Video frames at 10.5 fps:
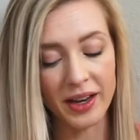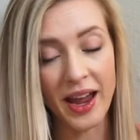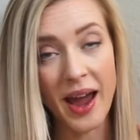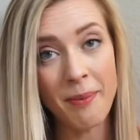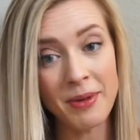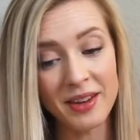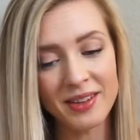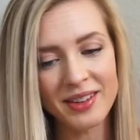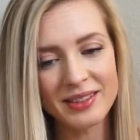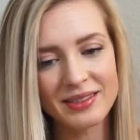
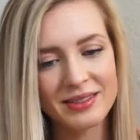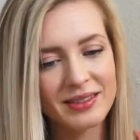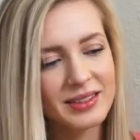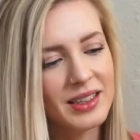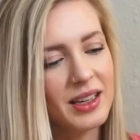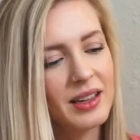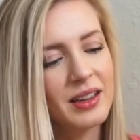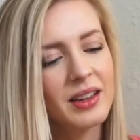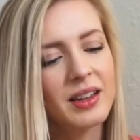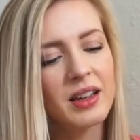happened
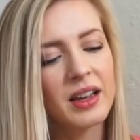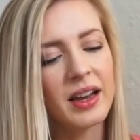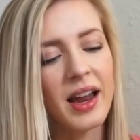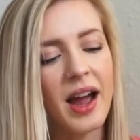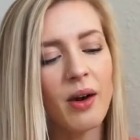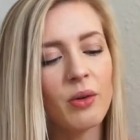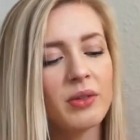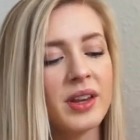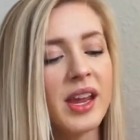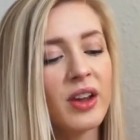and how
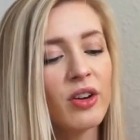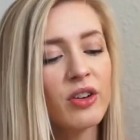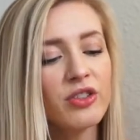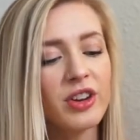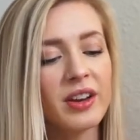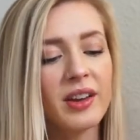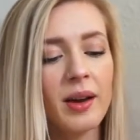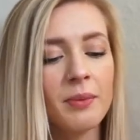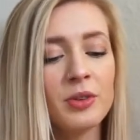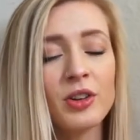near she had
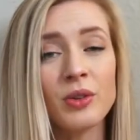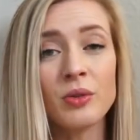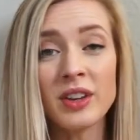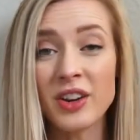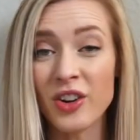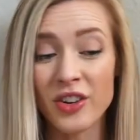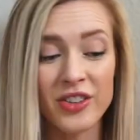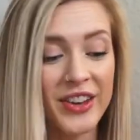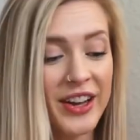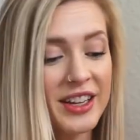come to losing her
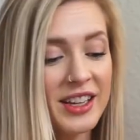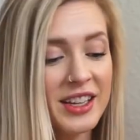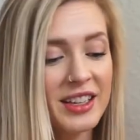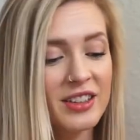son,